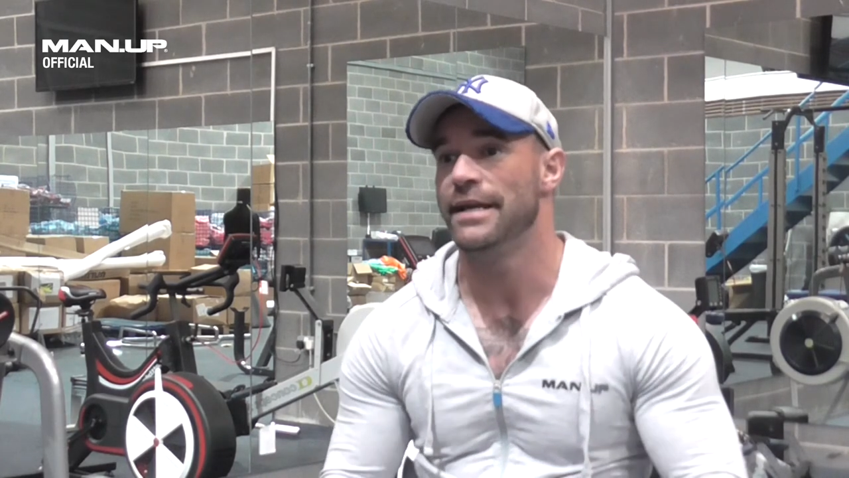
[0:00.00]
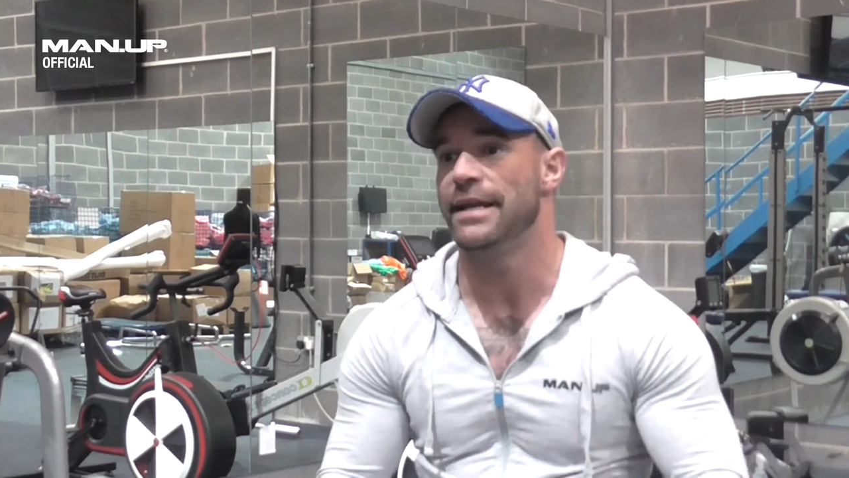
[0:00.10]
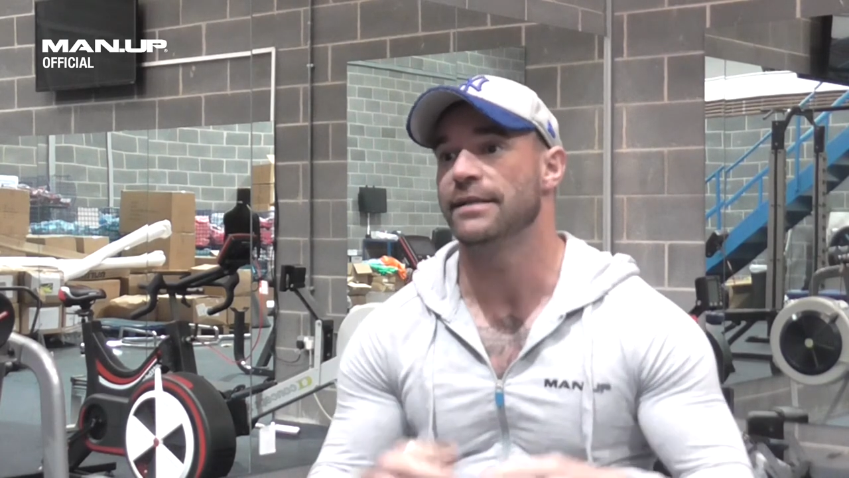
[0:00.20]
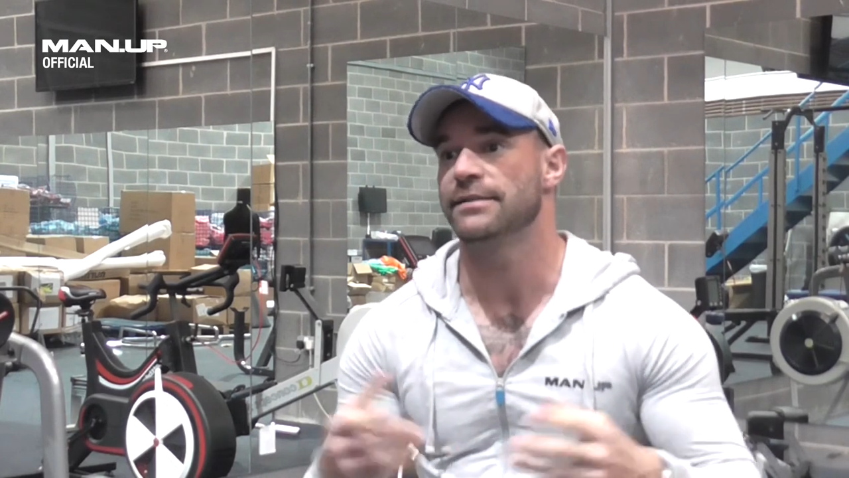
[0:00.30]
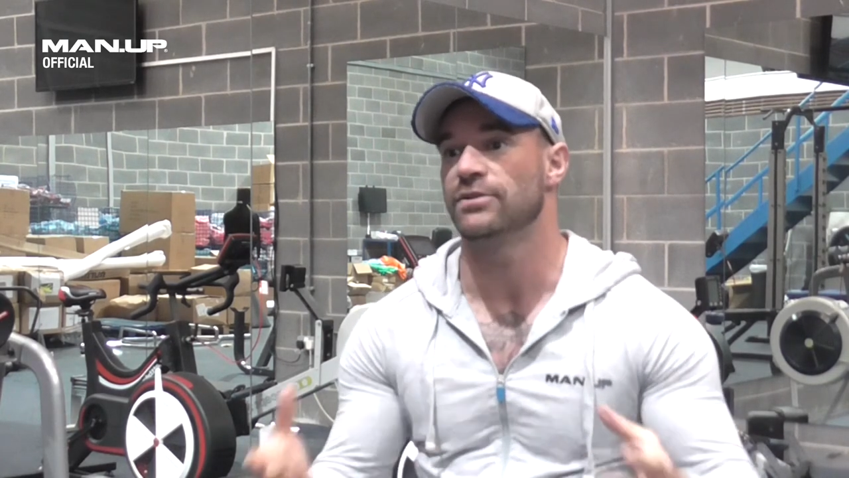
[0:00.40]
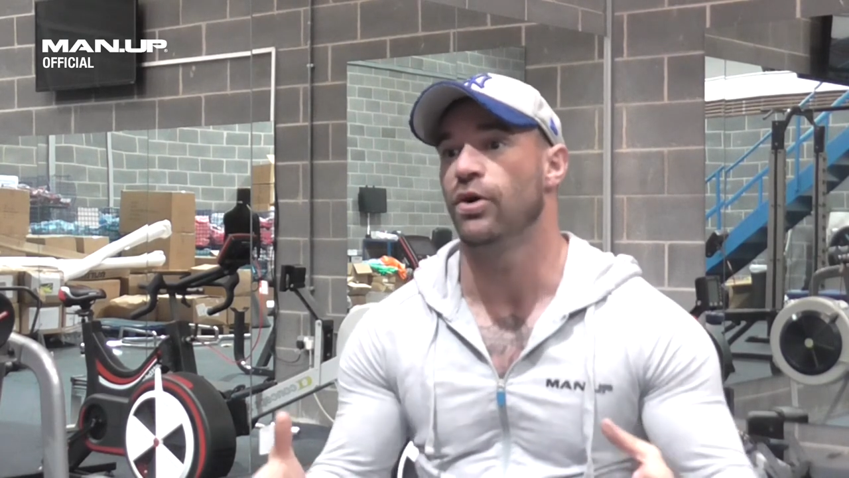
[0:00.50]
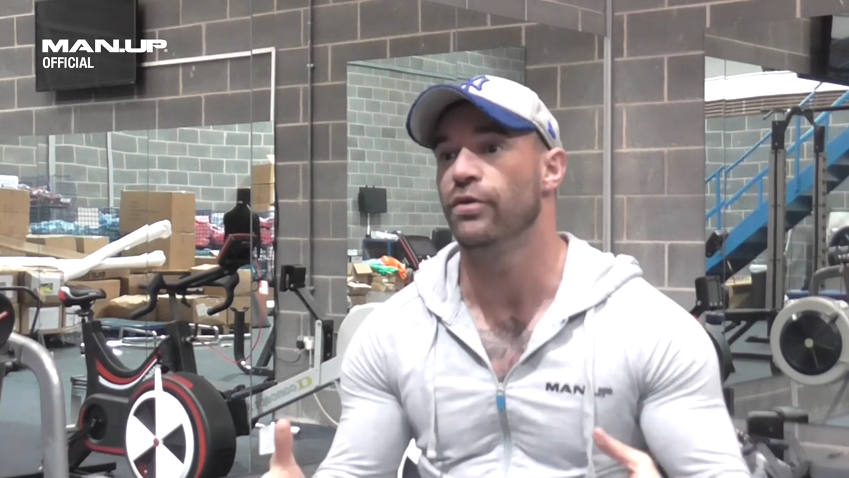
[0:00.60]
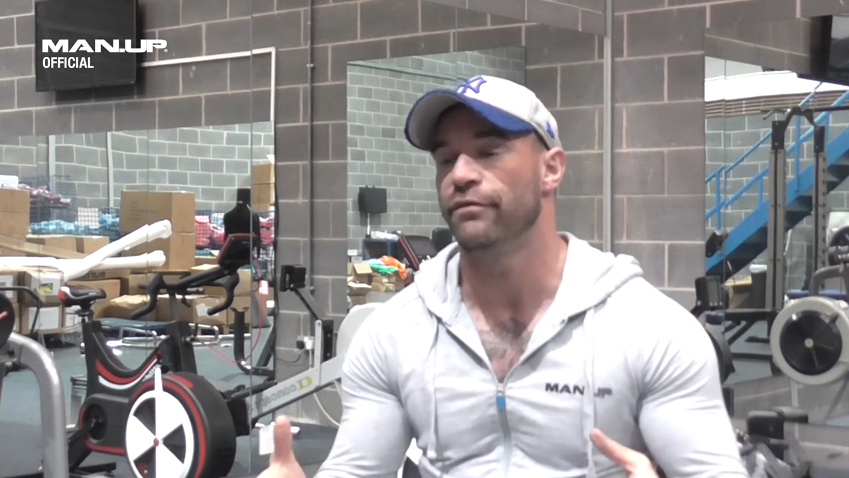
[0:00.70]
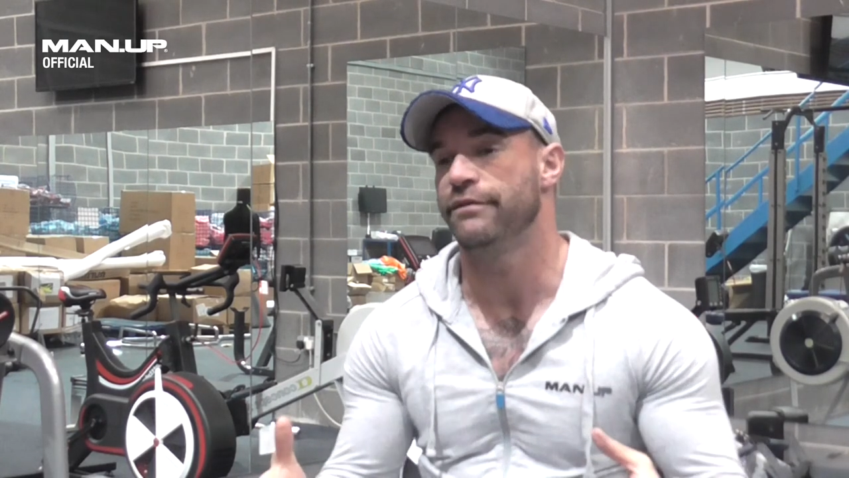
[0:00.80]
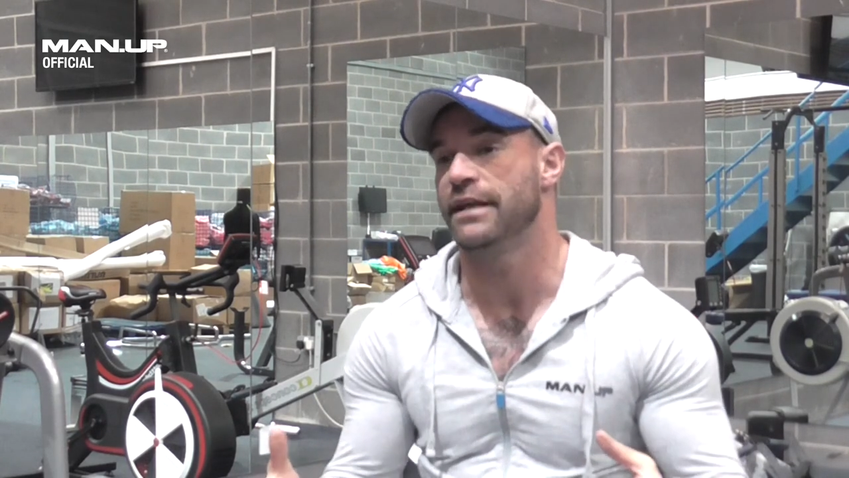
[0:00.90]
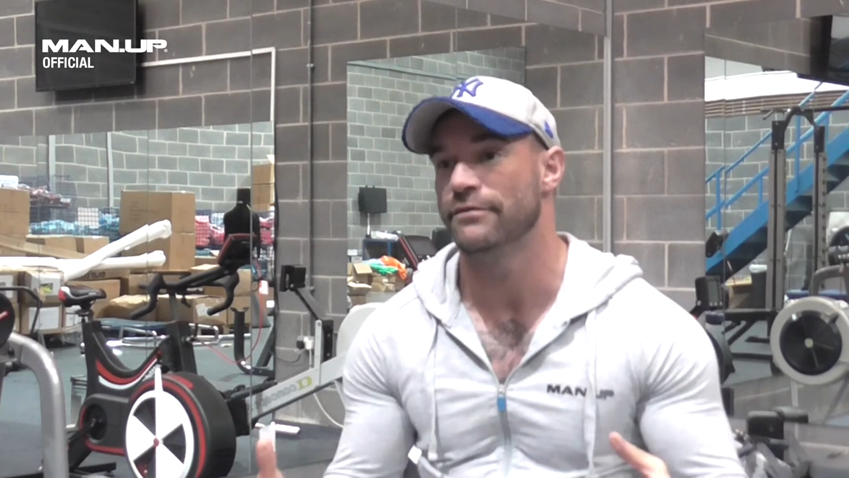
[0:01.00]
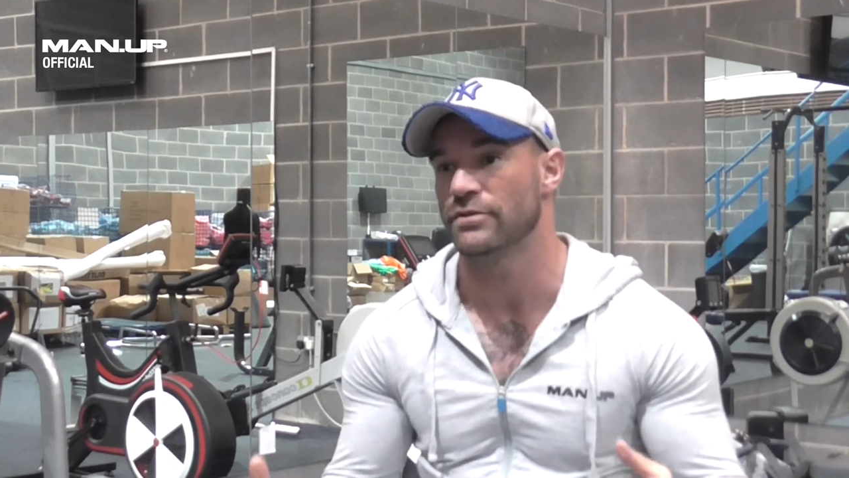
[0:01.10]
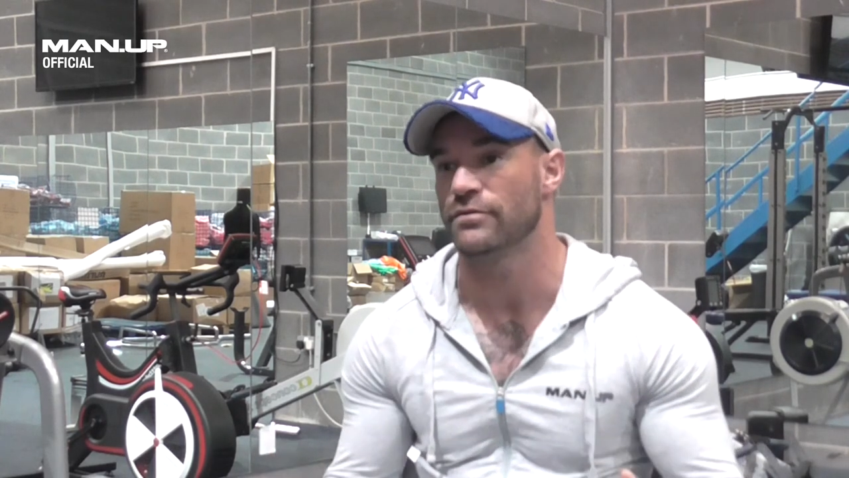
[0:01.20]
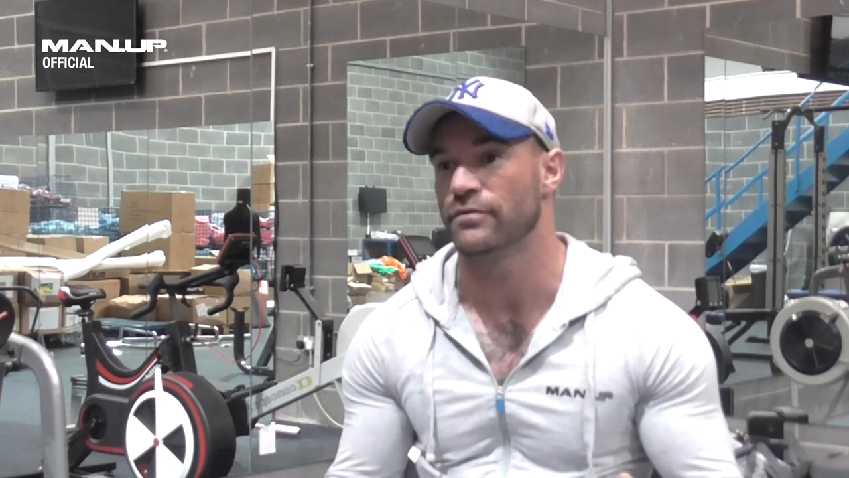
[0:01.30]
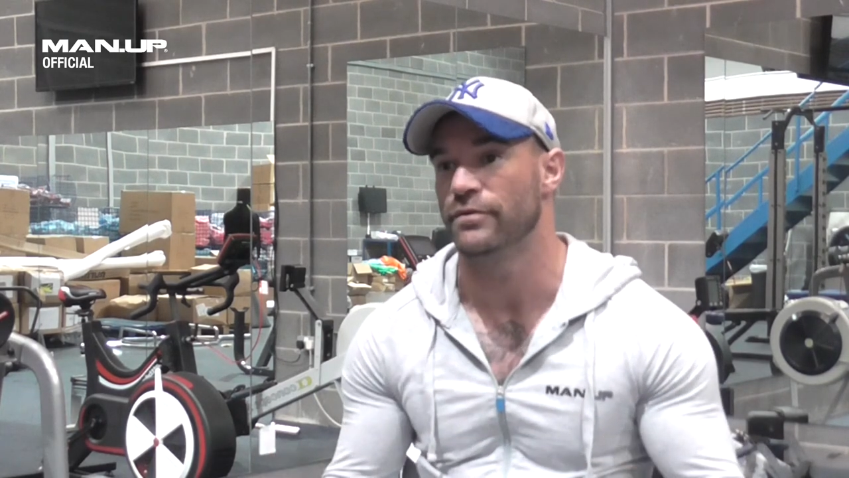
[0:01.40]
enhances all the flavors of the